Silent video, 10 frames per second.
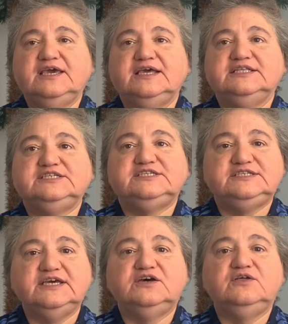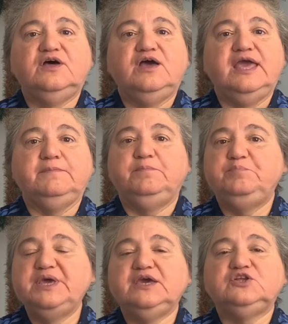It's still a
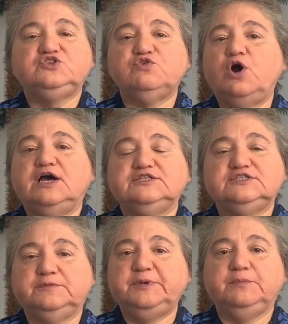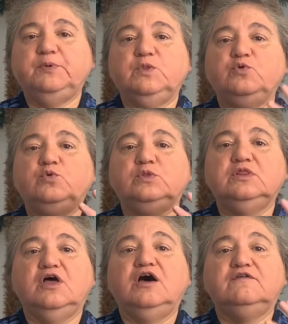big draw to people who
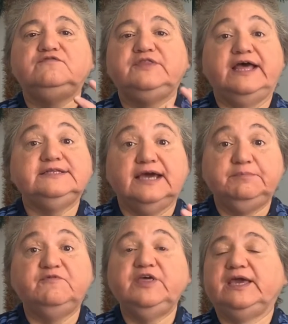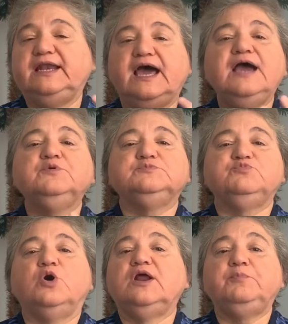love that type of thing. And I was
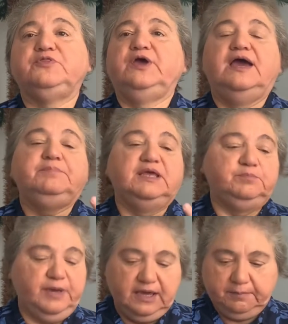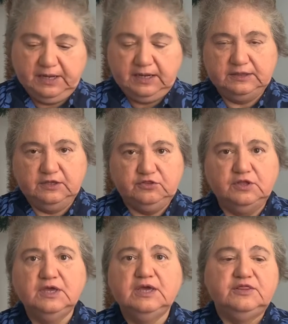brought up with it. I played Pac-Man on the,
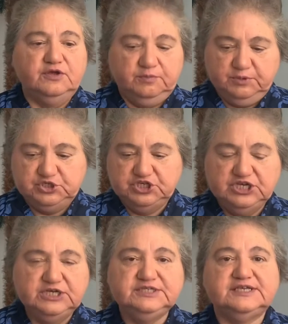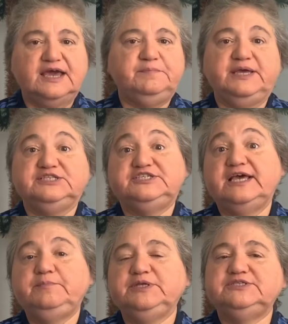the machines. I played
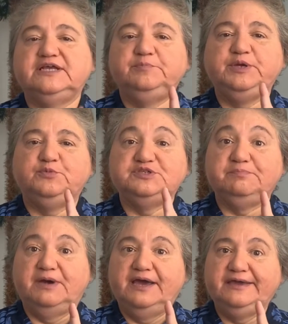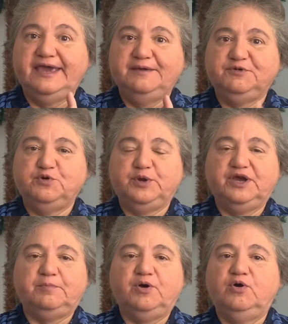Centipede. Centipede was my game growing
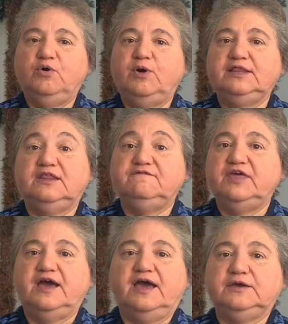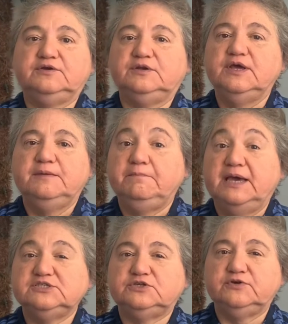up. Oh, I love that. I could
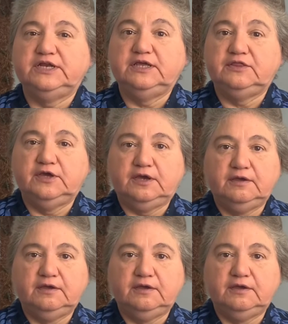master anything.